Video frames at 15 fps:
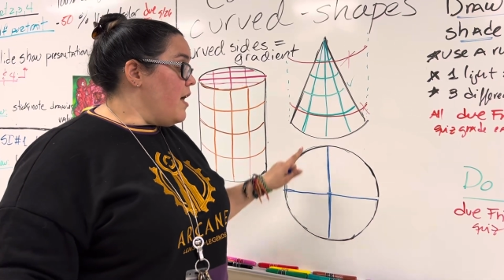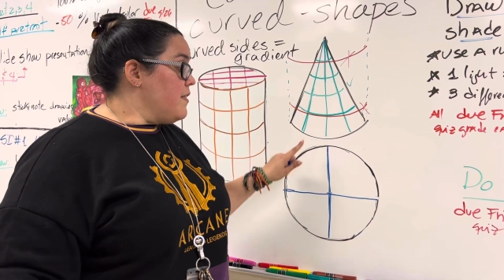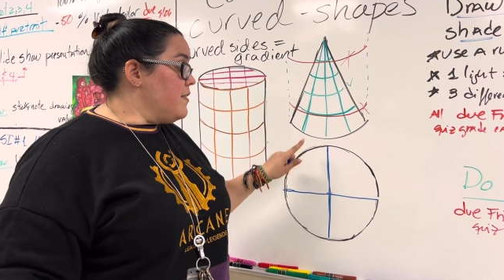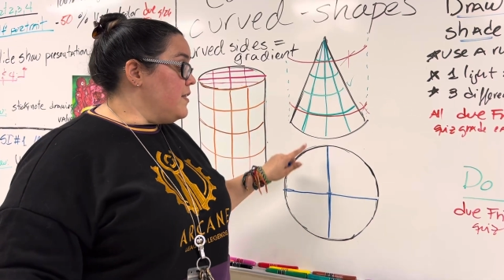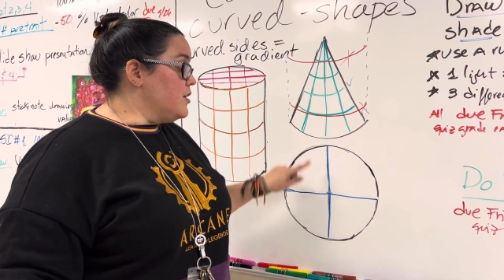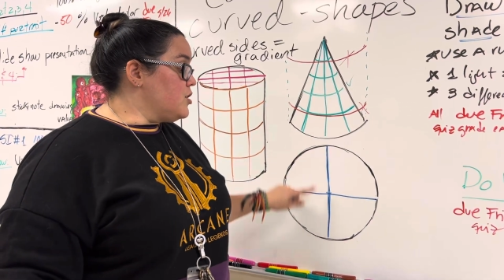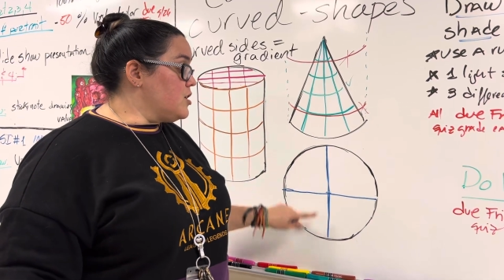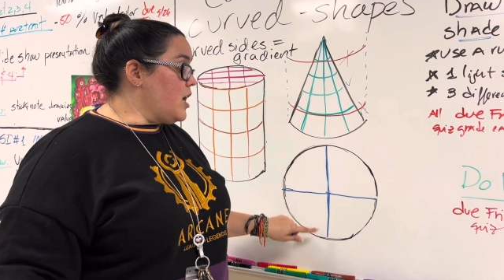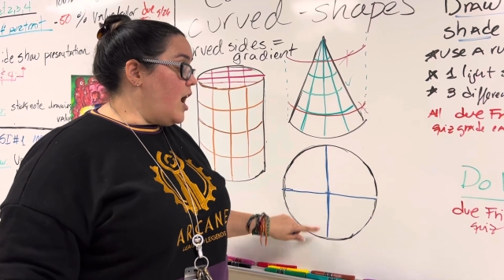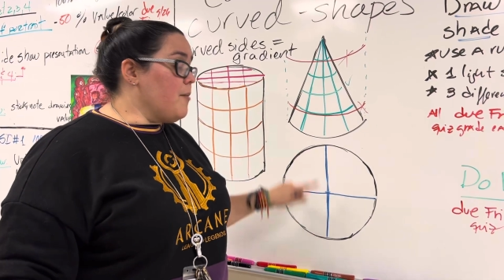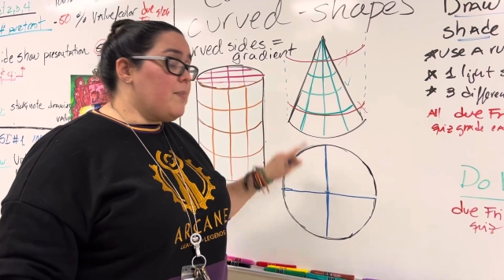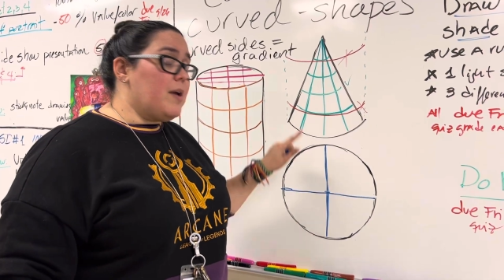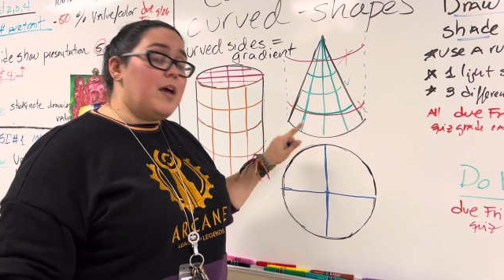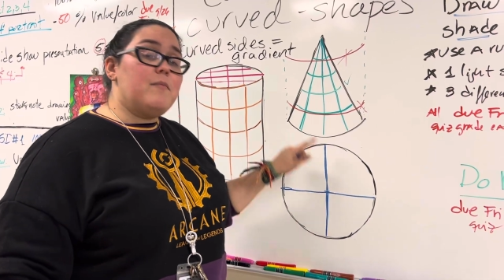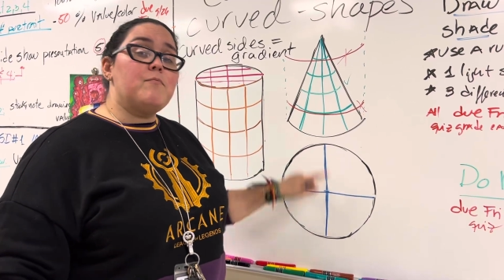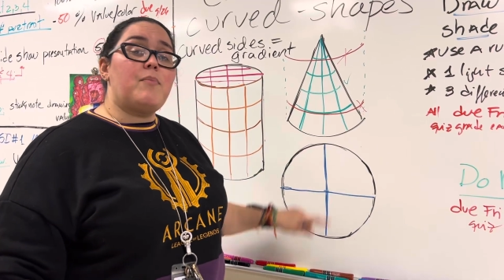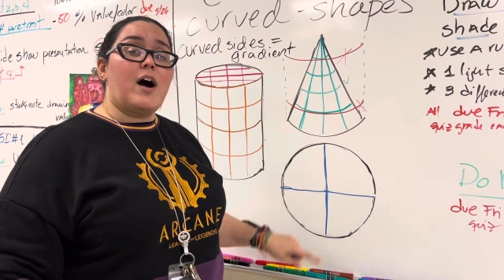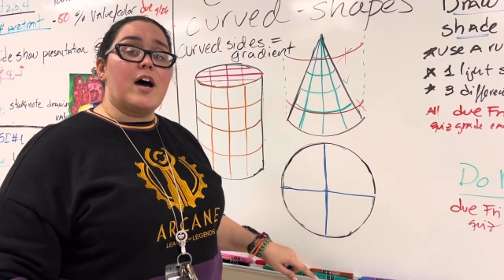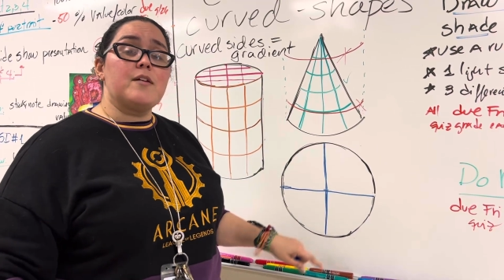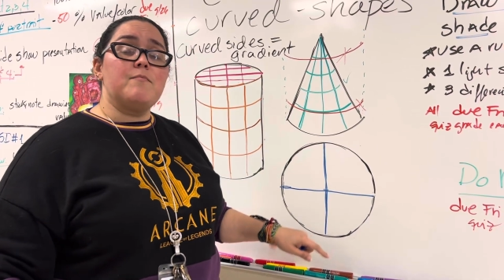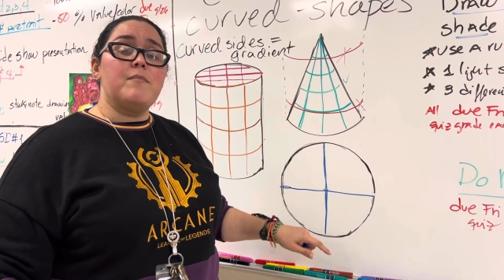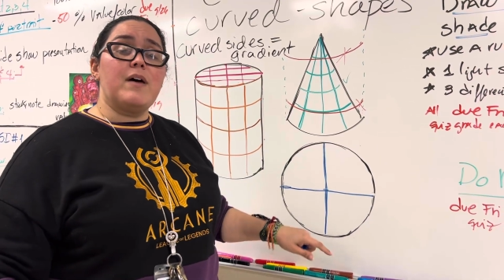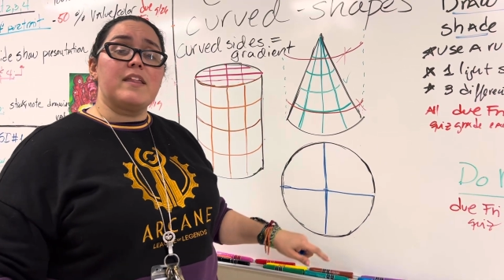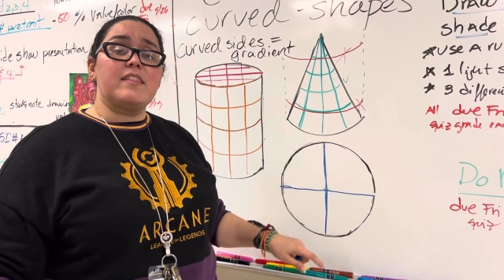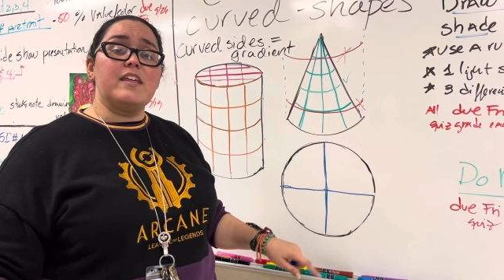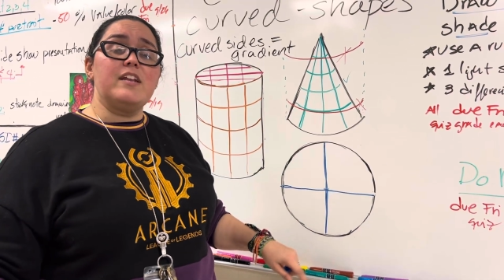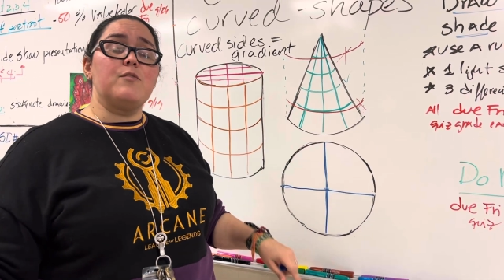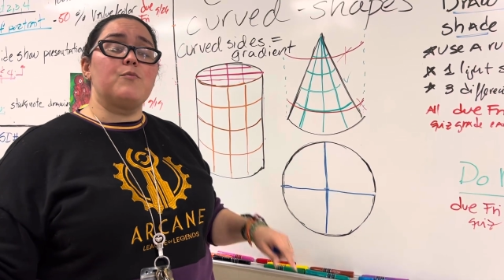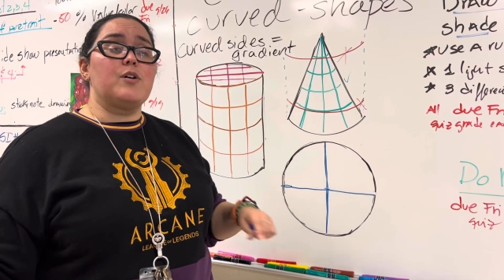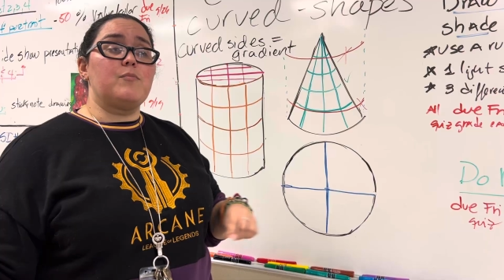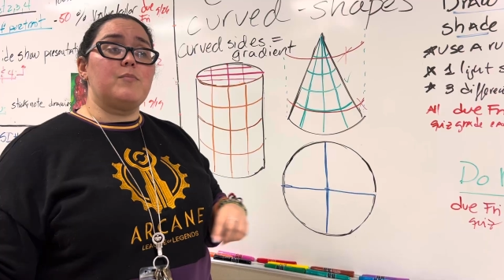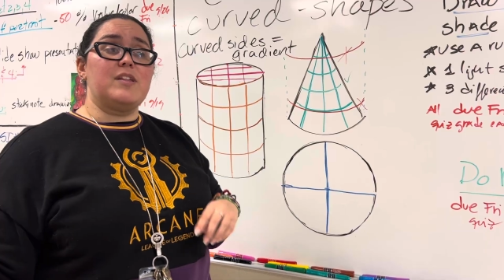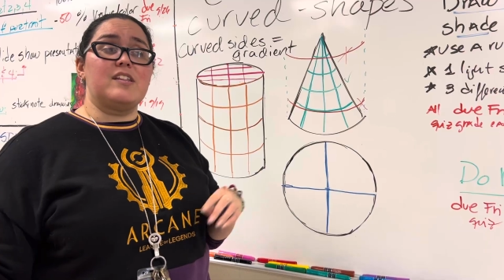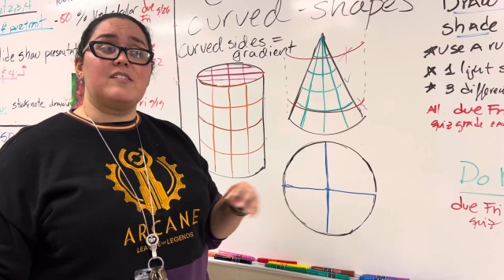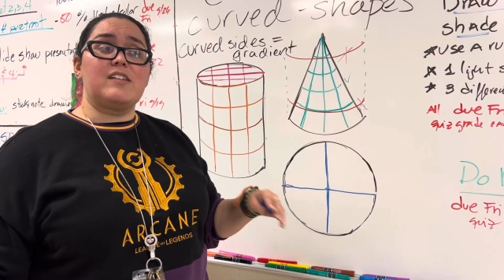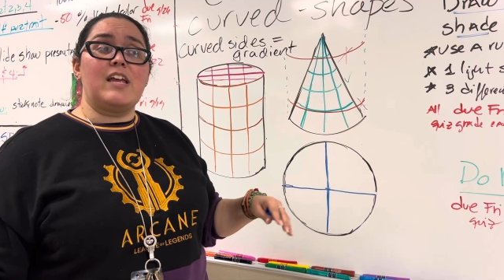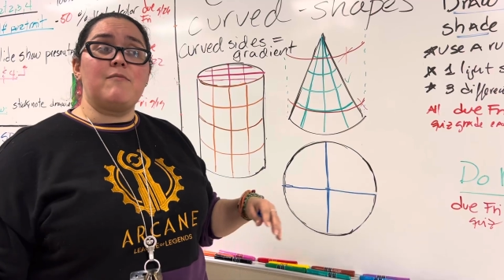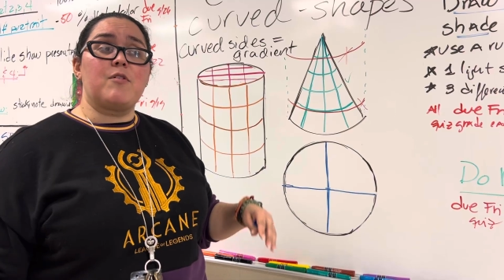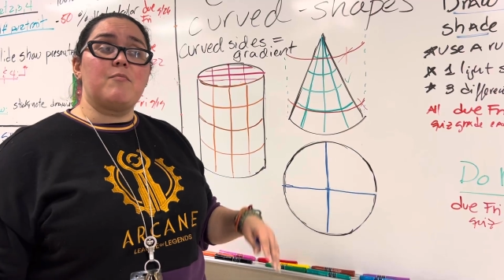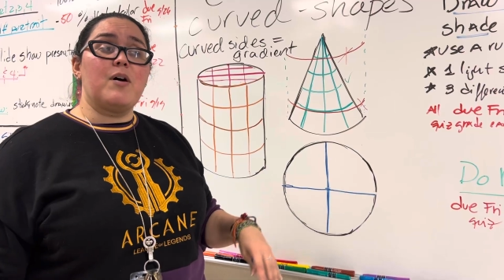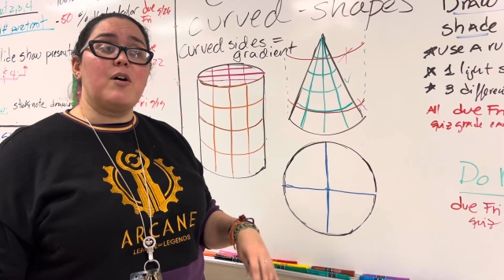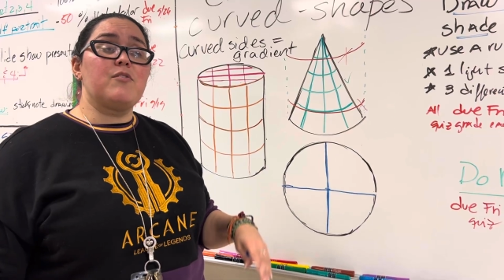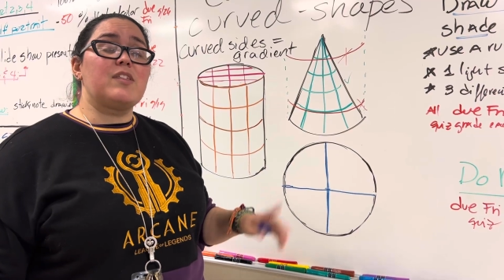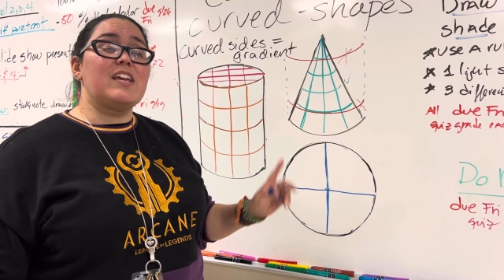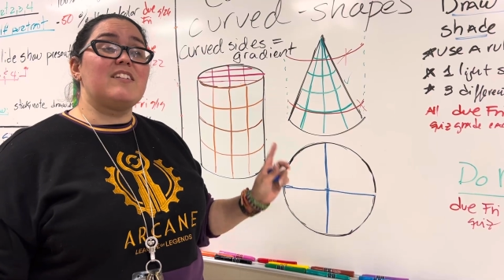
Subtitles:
The top and bottom method will be the same for both.